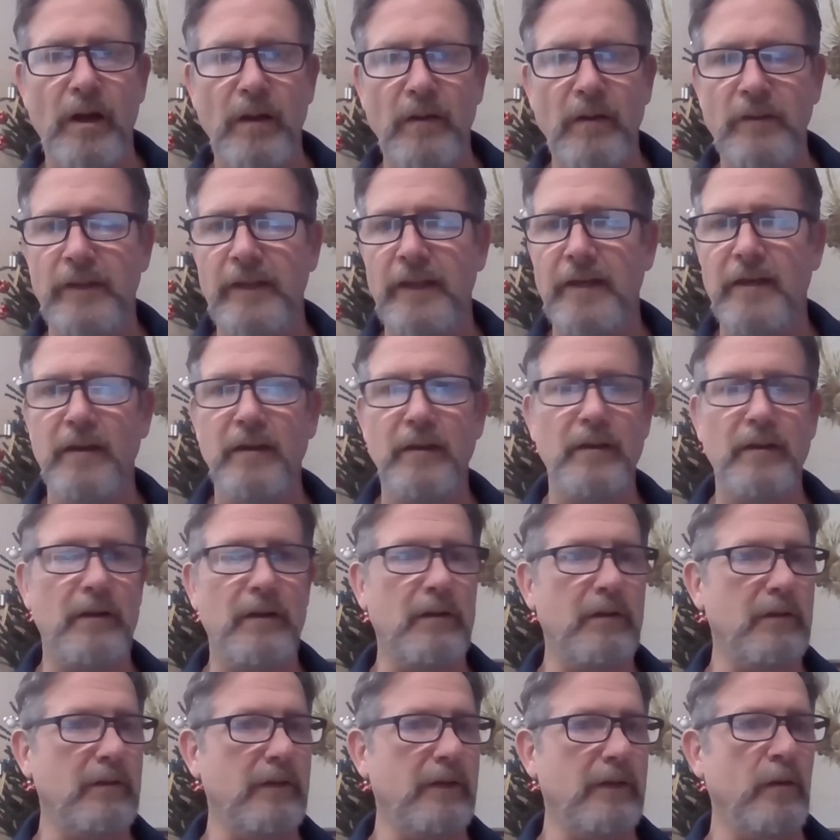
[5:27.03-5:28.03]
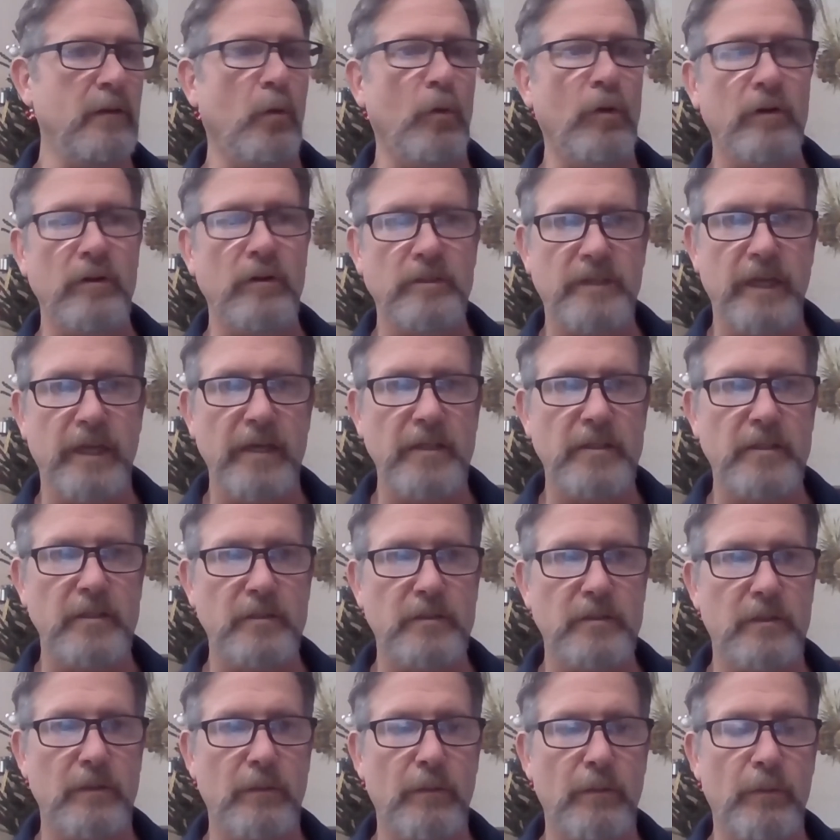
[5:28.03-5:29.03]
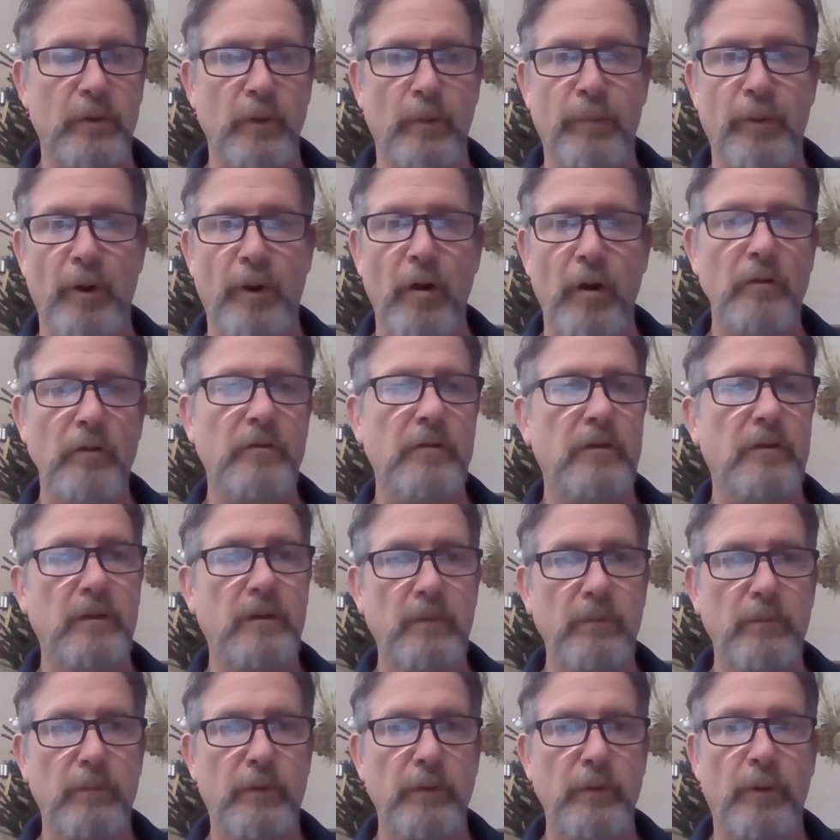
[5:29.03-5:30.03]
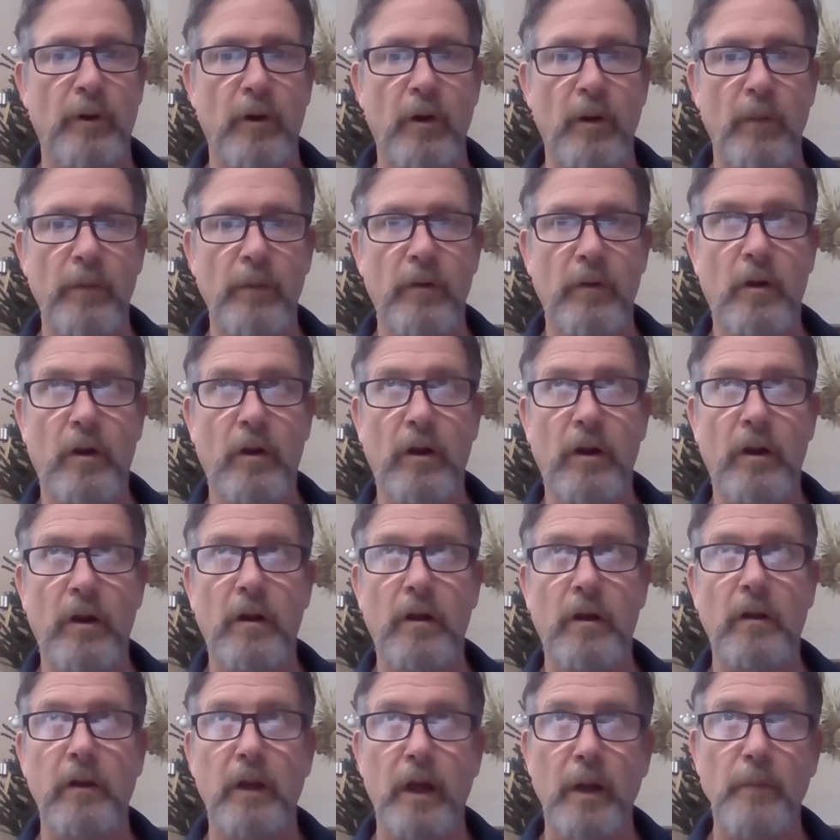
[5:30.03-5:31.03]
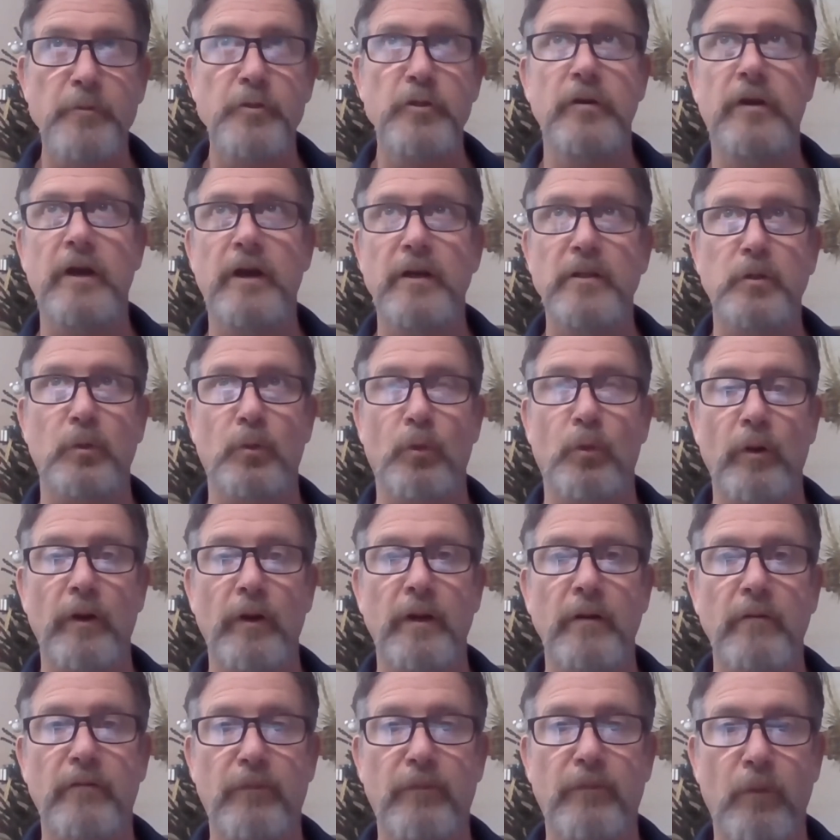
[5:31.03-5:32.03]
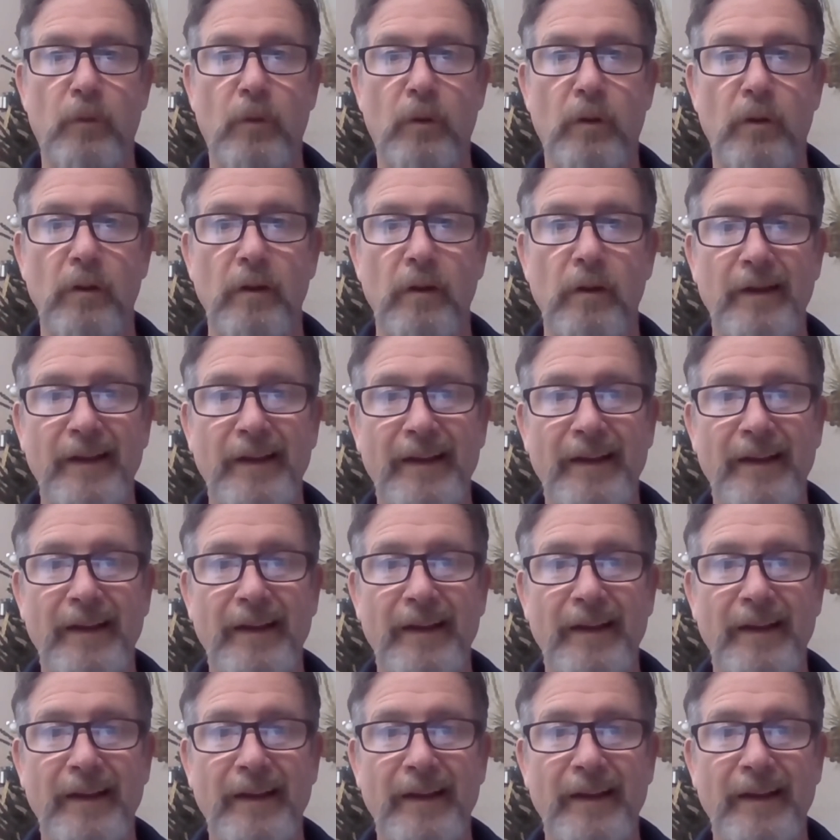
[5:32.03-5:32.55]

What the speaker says: elite organizations, the ball clubs you guys are working for,